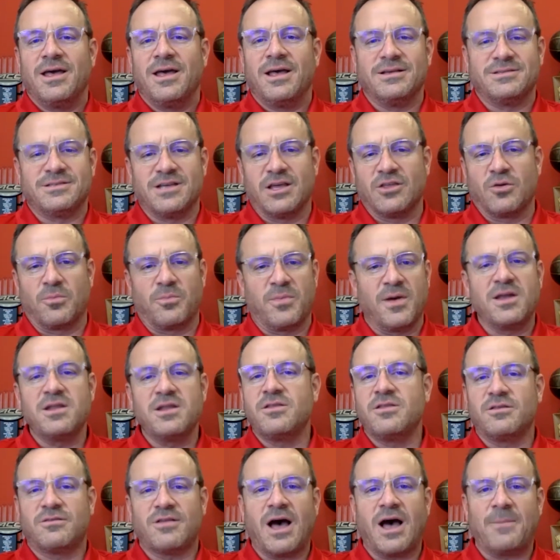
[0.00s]
has either been
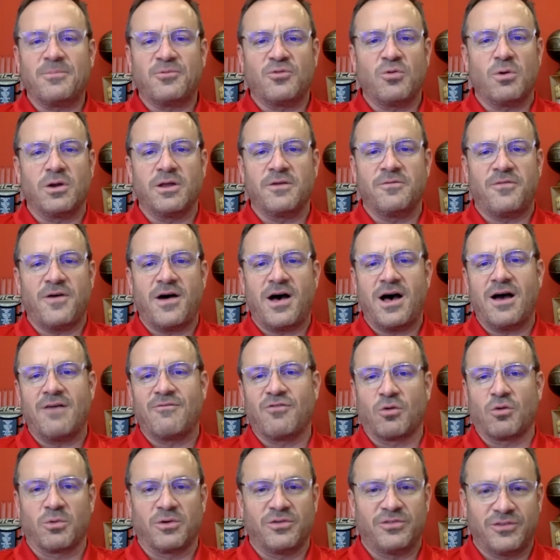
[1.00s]
in the top
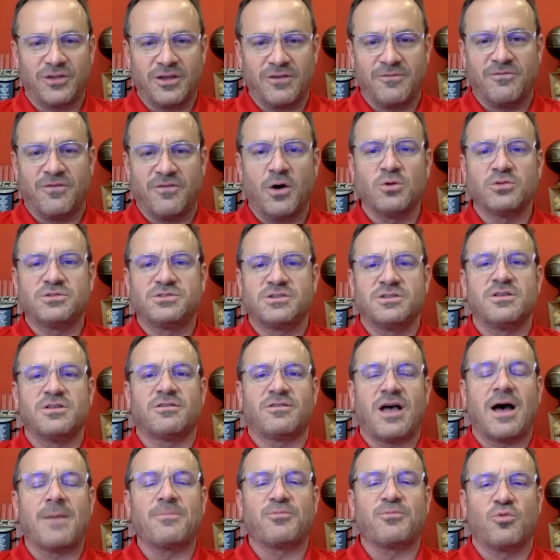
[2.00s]
25 or received votes in the
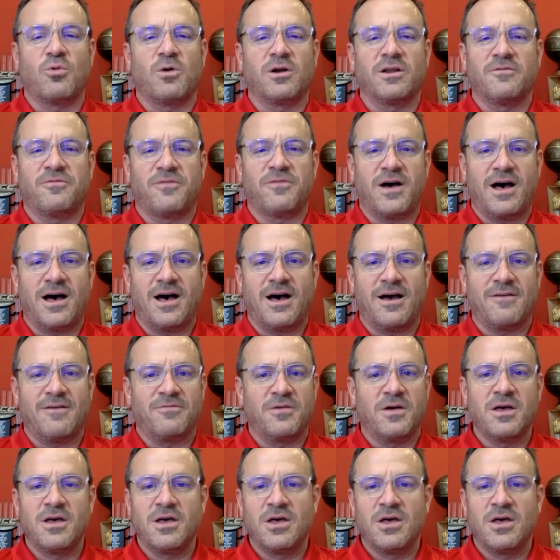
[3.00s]
top 25.